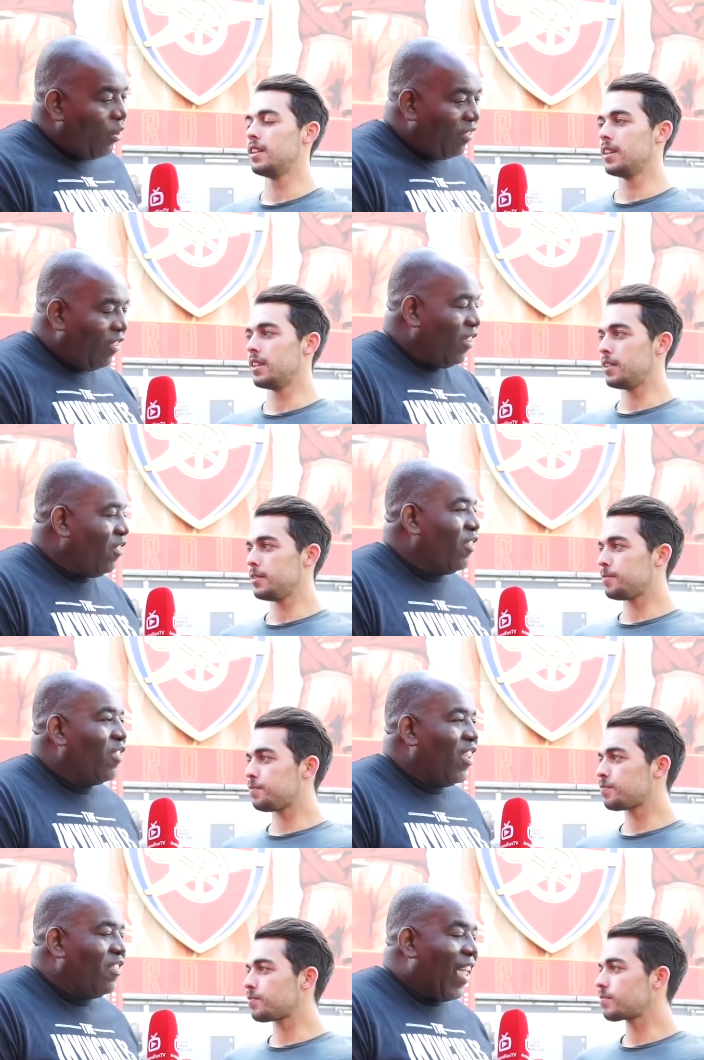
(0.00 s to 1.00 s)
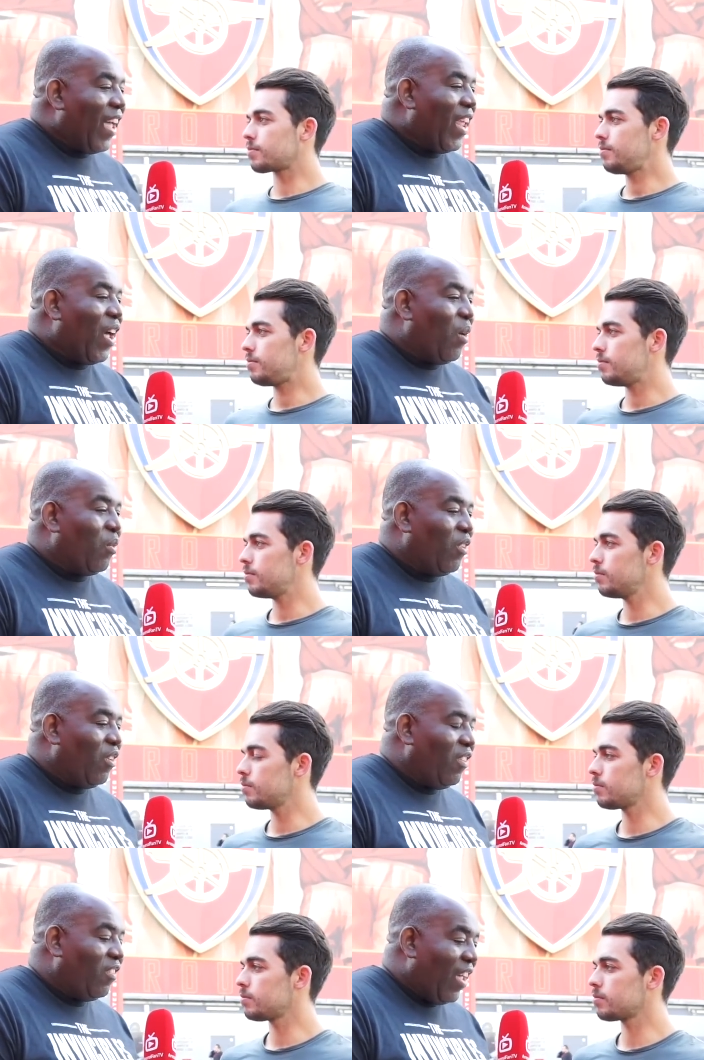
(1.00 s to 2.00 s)
Speaker 1: is,
Speaker 2: is is that now the,
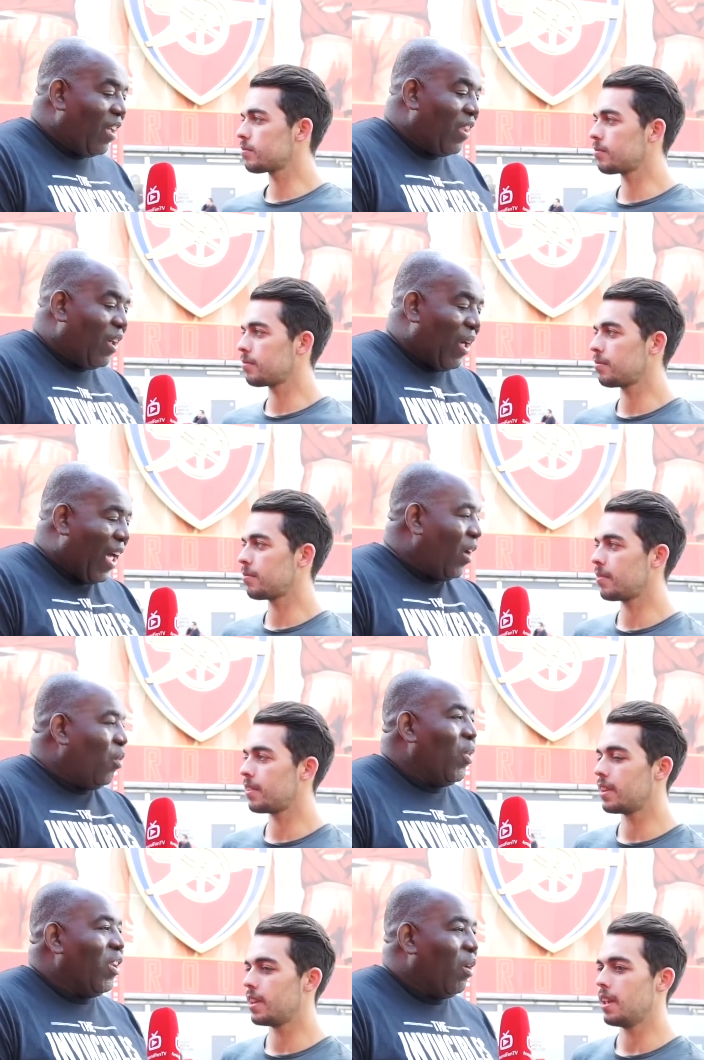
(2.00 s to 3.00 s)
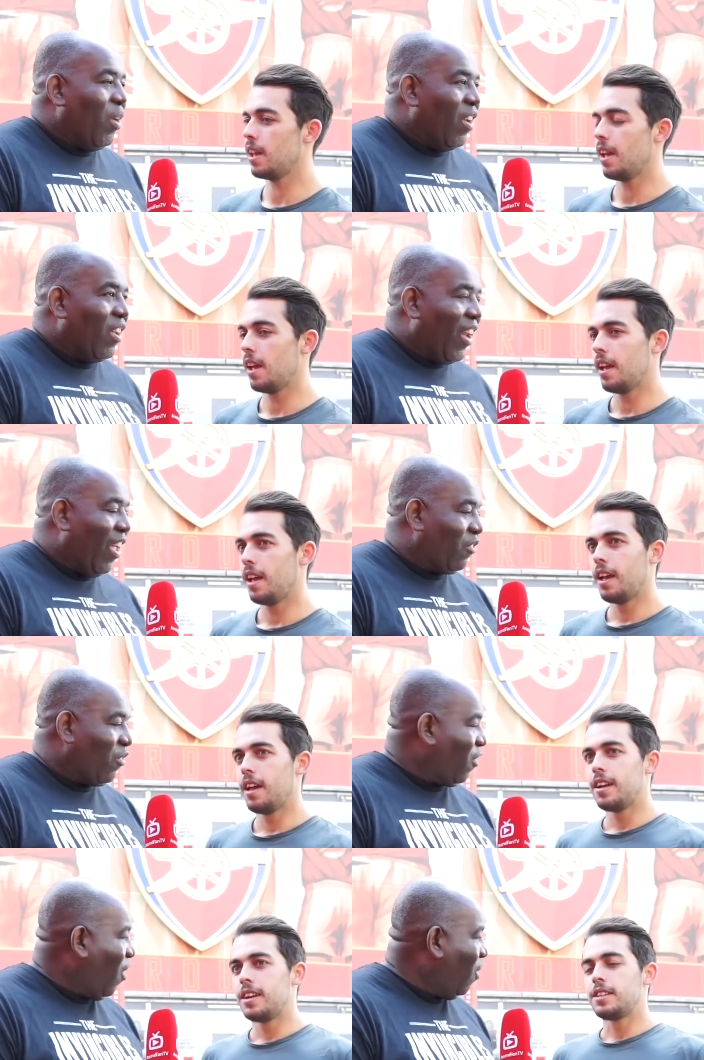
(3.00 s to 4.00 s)
is that now out of the window then the clash of
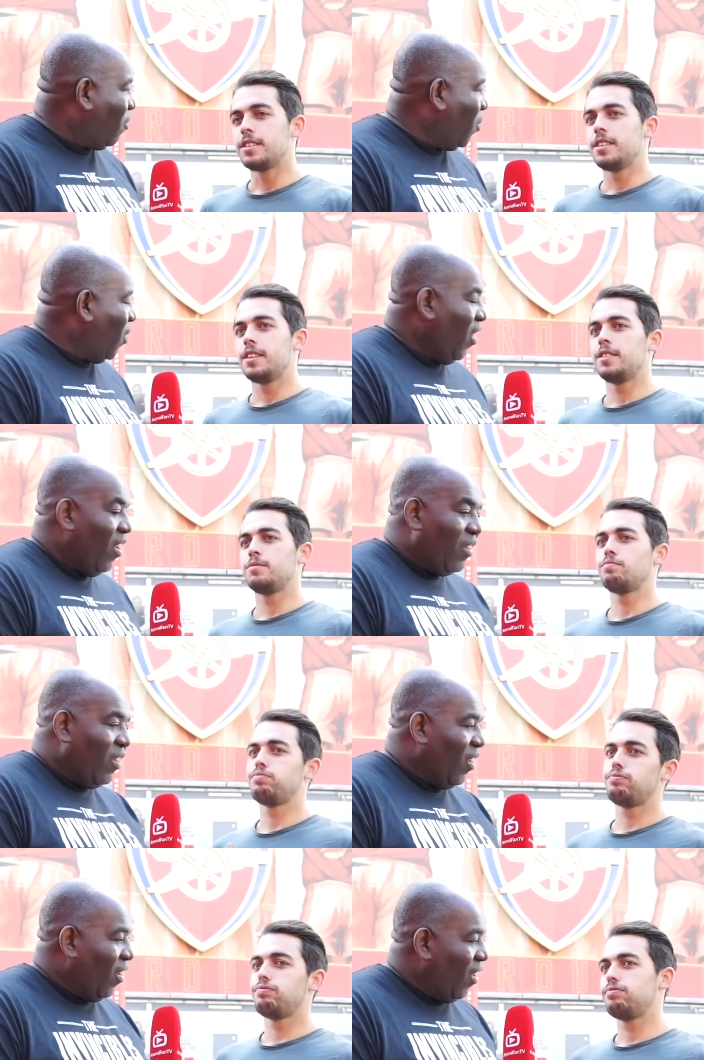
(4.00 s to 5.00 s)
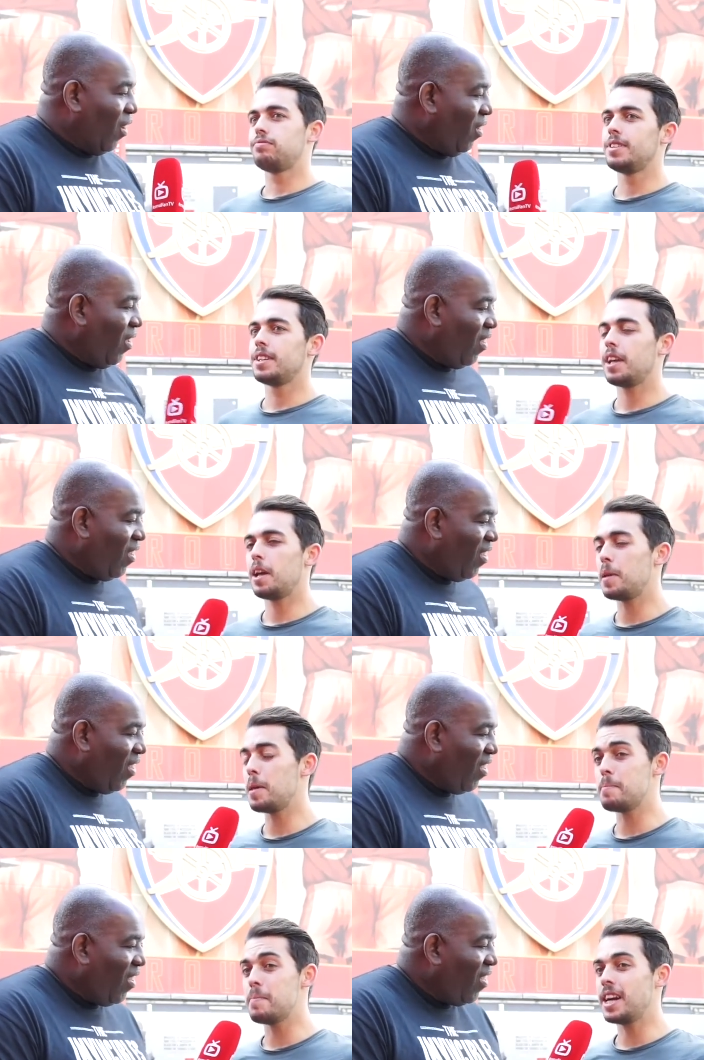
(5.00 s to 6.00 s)
stars? Or you know, you know,
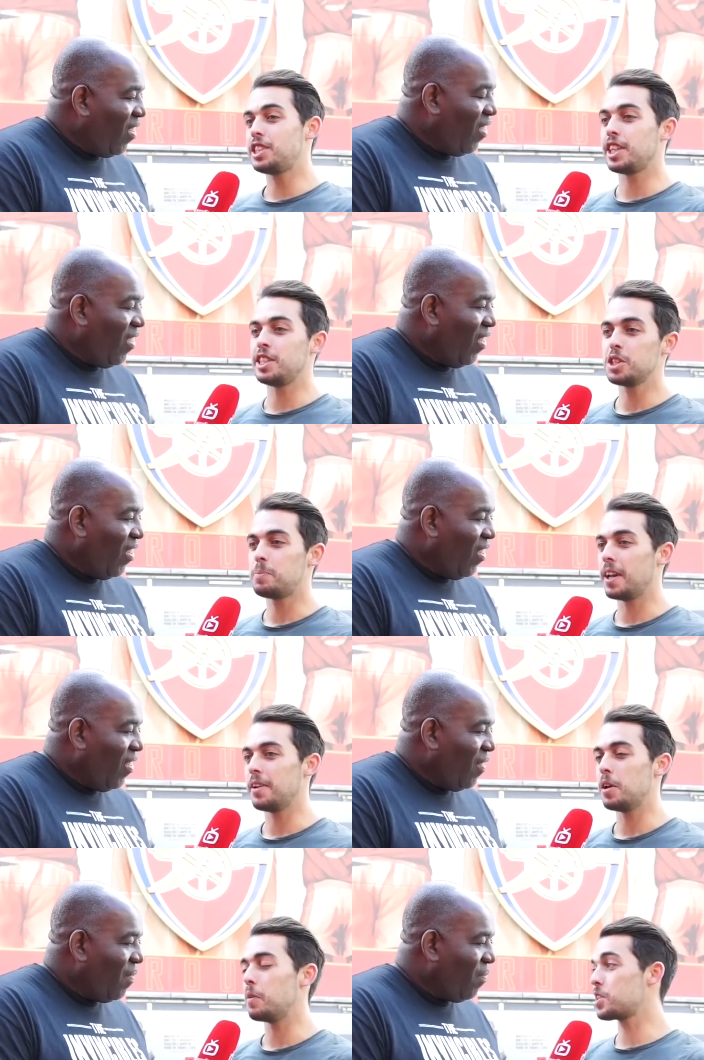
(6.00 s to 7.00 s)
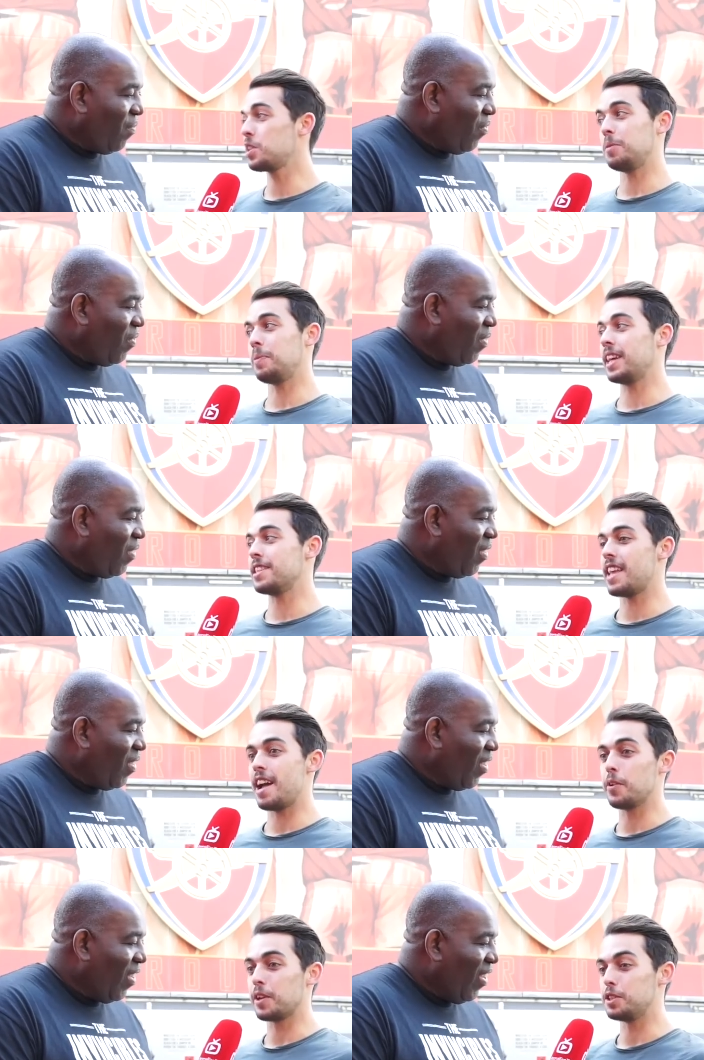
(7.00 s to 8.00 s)
Speaker 1: it might change up. I don't know. We've still got players there
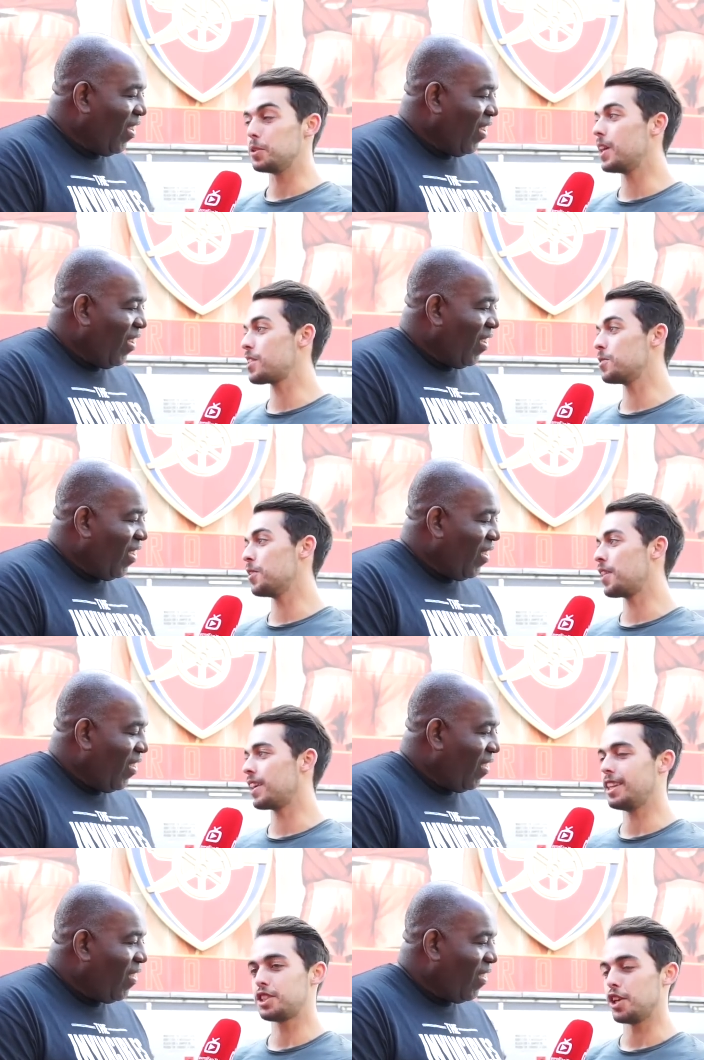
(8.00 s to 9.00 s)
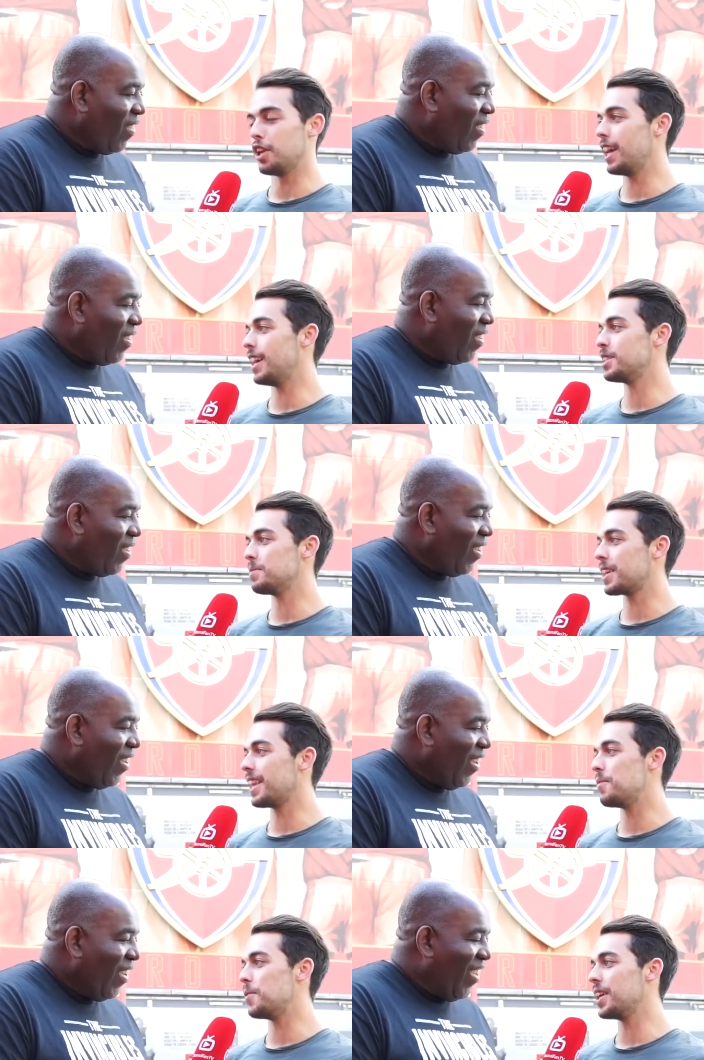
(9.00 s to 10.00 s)
who can do that sort of thing, like Charlie Adam,
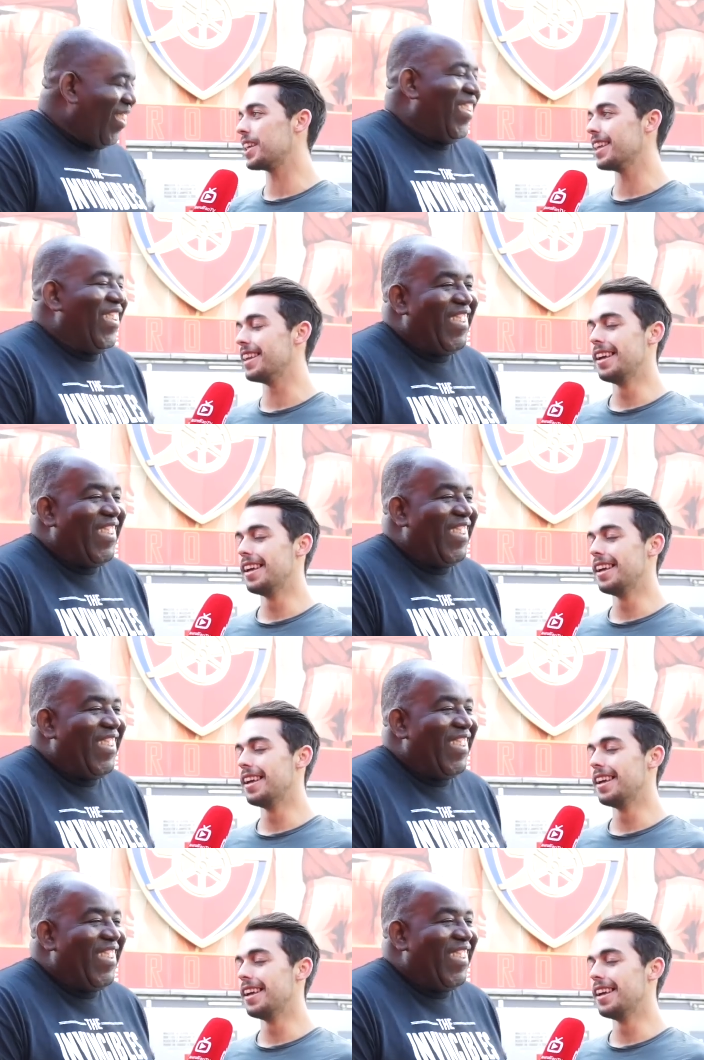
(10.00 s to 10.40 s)
Glenn Whelan,